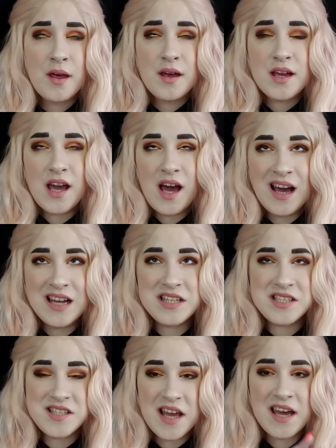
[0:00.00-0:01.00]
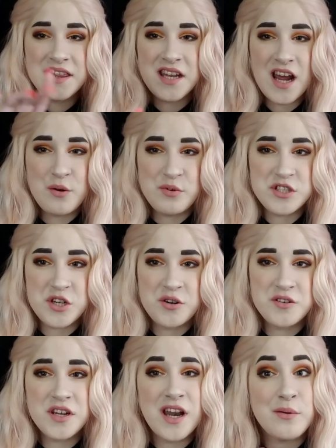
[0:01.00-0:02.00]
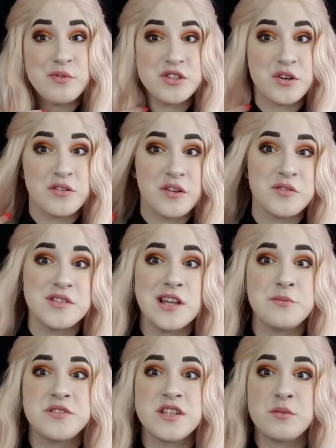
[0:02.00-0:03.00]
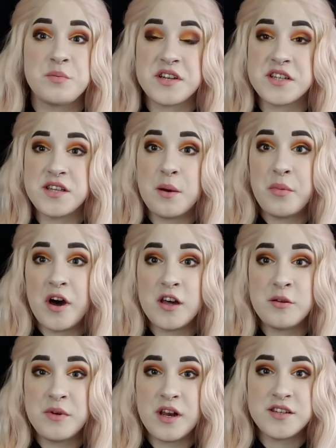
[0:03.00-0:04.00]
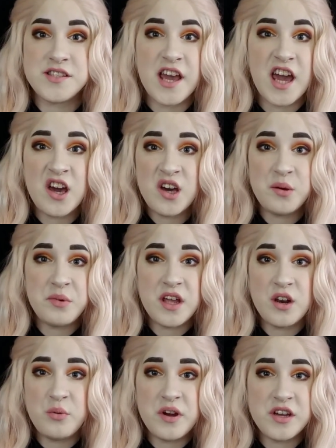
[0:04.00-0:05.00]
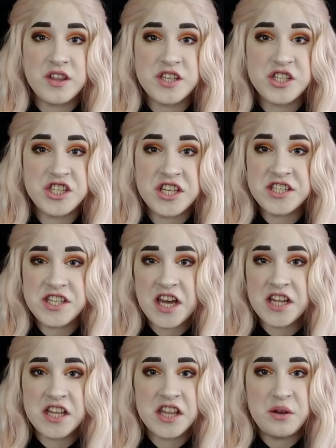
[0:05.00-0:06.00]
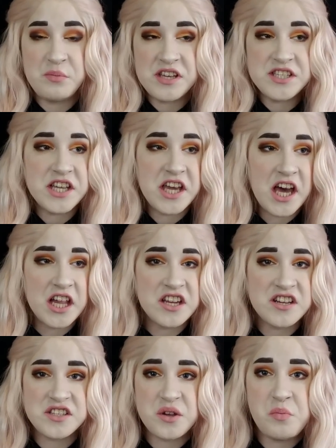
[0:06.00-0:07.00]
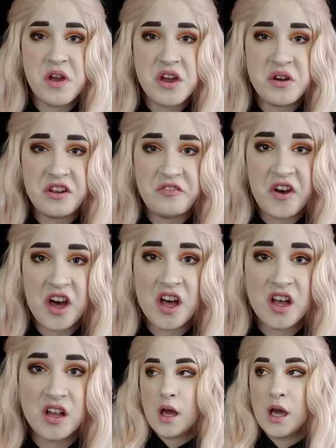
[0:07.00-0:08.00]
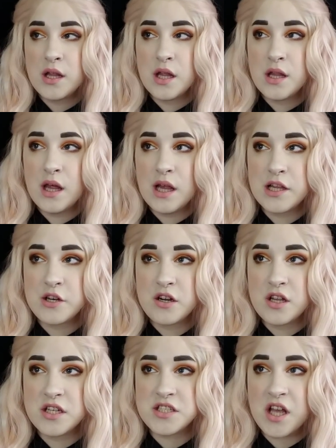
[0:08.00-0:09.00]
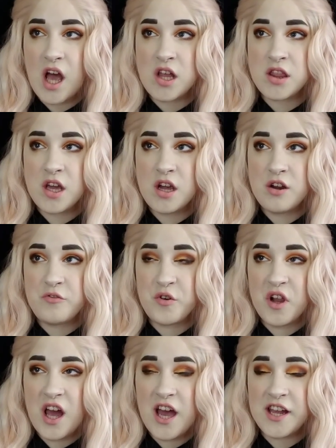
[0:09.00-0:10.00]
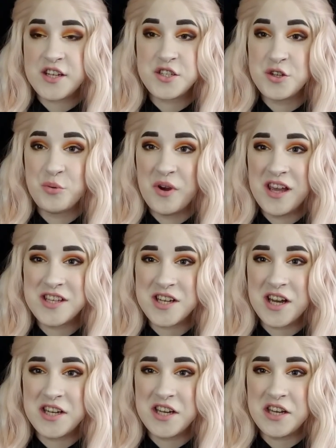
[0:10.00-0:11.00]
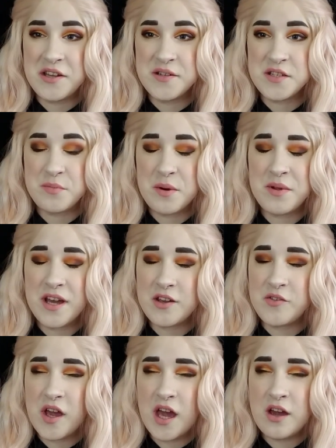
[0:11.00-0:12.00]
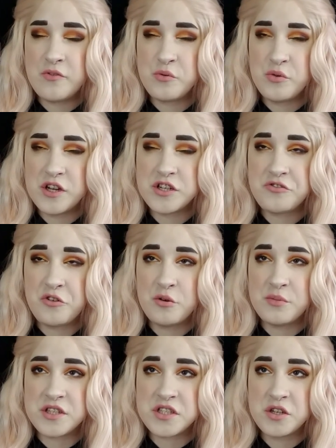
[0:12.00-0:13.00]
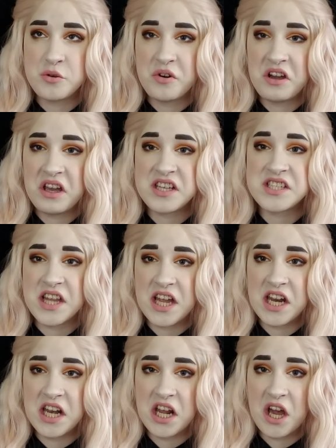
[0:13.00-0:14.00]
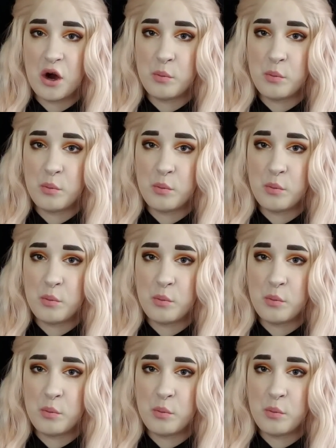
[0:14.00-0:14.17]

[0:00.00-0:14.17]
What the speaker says: kind of sad that I returned it. I returned those lipsticks because I bought them and I was like, oh, I'm gonna wear the shiz out of them because the colors are beautiful. And then they literally sat there for like 2 weeks and I didn't use them. I'm like, if you haven't reached for them in 2 weeks, they need to go